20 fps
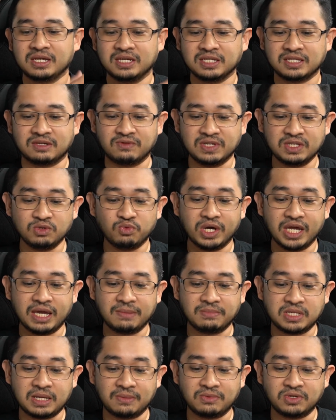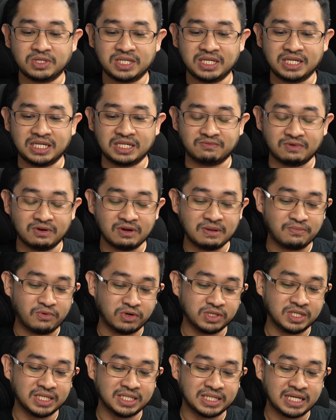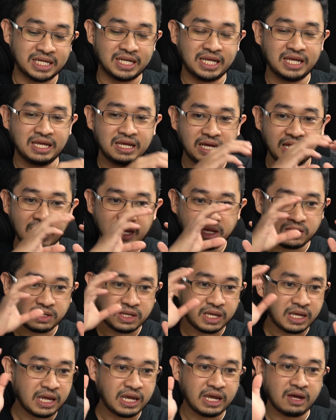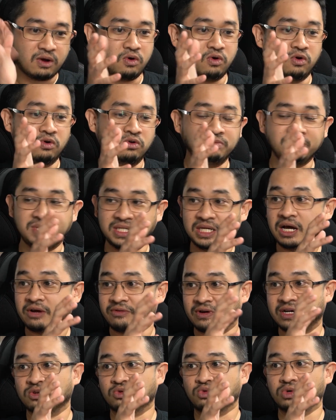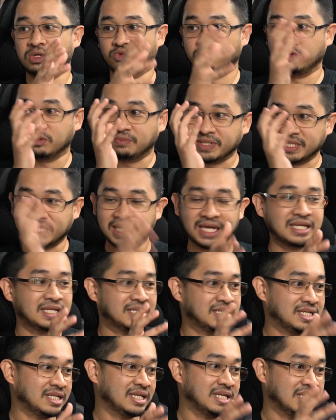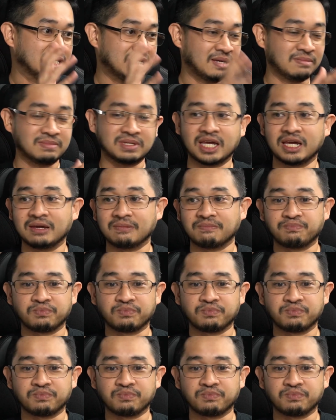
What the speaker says: The reason why MWC is very important is that all media around the world will be there in the city in the same time.